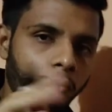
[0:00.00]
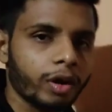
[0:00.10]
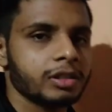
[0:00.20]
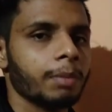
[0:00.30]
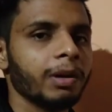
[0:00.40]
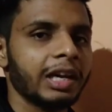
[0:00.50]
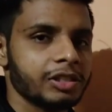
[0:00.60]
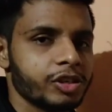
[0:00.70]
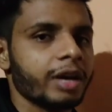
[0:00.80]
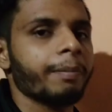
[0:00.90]
For example,
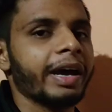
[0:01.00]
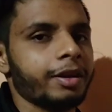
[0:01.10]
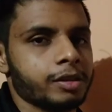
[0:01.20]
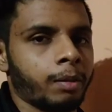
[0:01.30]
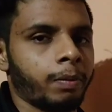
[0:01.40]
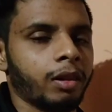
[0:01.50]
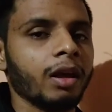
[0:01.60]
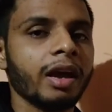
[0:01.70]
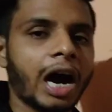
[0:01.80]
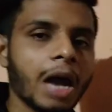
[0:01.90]
let's take my example.
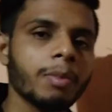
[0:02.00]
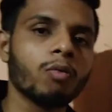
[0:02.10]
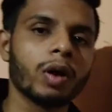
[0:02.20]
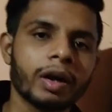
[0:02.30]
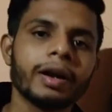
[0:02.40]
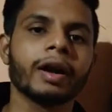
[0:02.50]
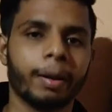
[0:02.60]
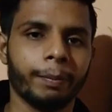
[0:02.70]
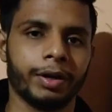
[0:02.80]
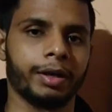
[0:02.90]
I'm a worker in a
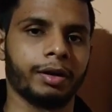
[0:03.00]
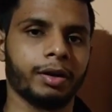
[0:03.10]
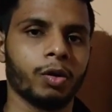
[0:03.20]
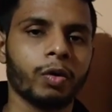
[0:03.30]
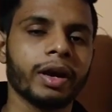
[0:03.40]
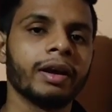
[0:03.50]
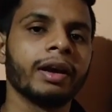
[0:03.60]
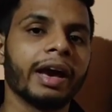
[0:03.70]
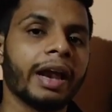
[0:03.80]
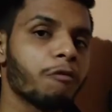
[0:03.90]
company, okay,
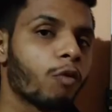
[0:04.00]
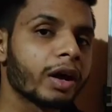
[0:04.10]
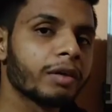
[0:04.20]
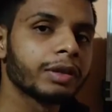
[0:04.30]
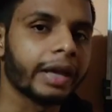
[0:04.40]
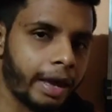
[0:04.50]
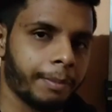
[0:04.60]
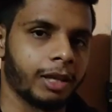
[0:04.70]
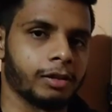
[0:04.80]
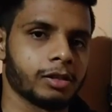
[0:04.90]
and I'm working with the
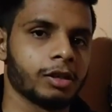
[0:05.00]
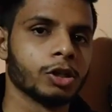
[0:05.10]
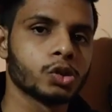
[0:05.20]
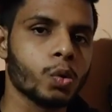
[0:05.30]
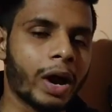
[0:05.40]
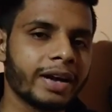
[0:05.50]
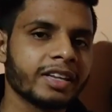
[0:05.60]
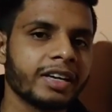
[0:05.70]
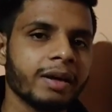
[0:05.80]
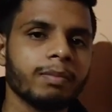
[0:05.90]
chemicals. So
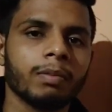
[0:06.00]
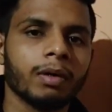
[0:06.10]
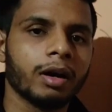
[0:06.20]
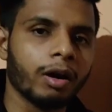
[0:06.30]
at the time,